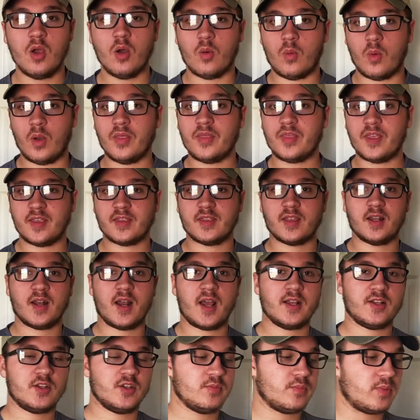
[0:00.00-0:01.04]
One thing that
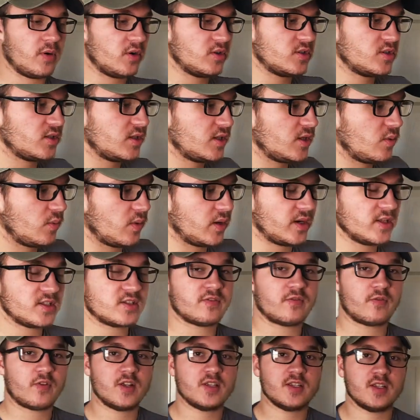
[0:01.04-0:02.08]
I do personally, when it's
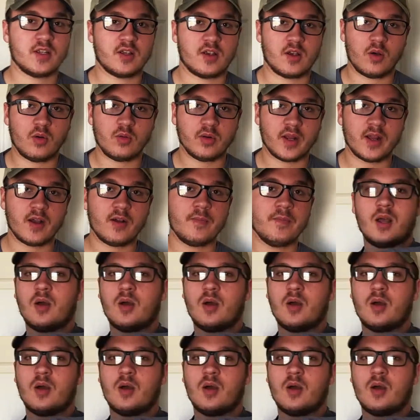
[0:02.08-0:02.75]
freezing cold out,